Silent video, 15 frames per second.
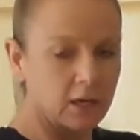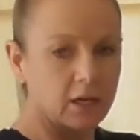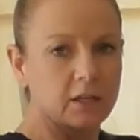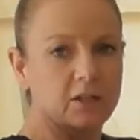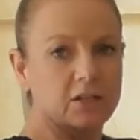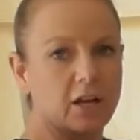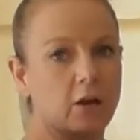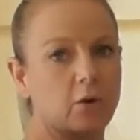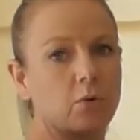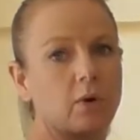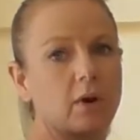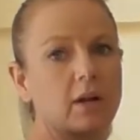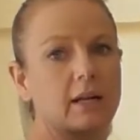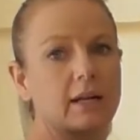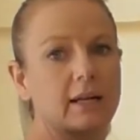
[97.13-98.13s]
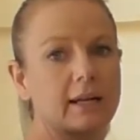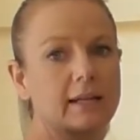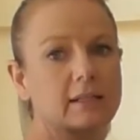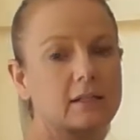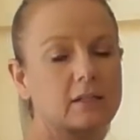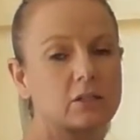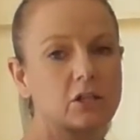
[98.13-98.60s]
So
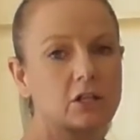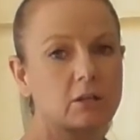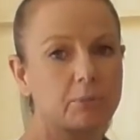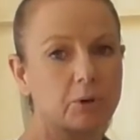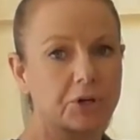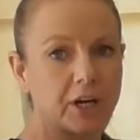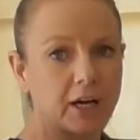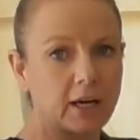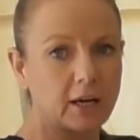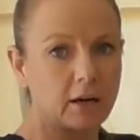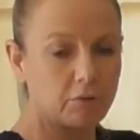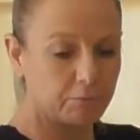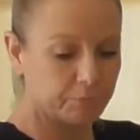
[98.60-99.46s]
listen to the body.